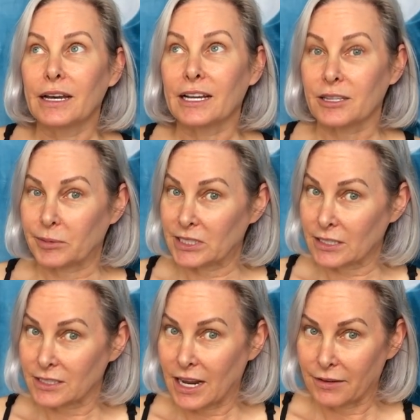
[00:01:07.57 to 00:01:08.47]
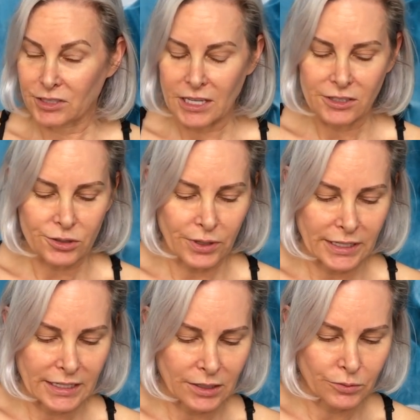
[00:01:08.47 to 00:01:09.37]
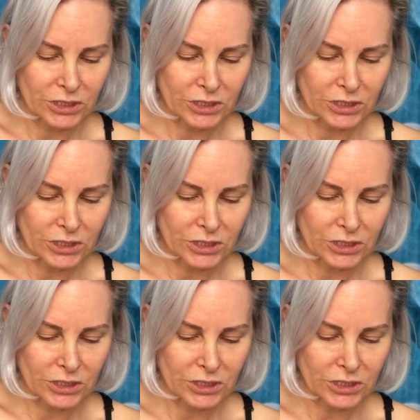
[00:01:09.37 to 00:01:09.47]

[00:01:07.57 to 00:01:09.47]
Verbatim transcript: except it doesn't have sunscreen in it,